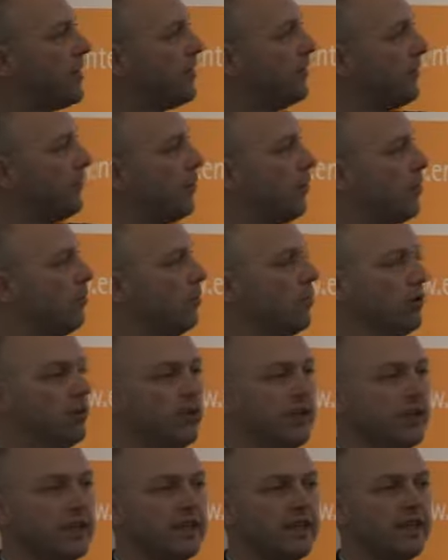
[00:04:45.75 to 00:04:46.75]
informal
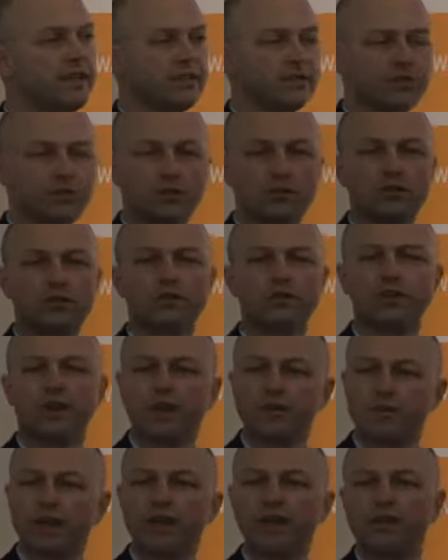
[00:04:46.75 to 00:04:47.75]
learning into it and
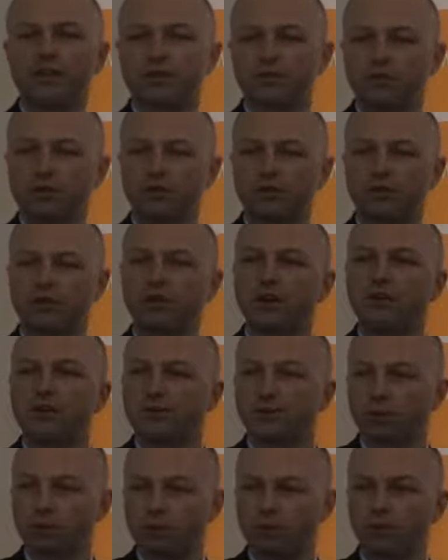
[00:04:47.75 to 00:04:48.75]
try to make this more of a
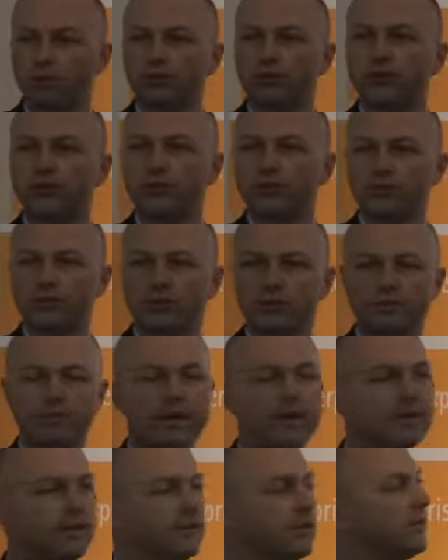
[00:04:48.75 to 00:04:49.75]
formal learning
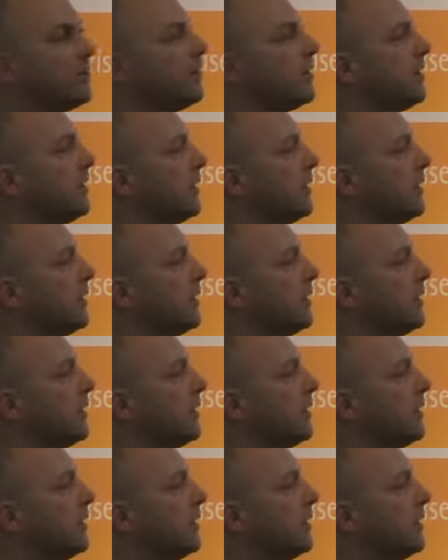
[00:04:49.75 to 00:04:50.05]
perspective.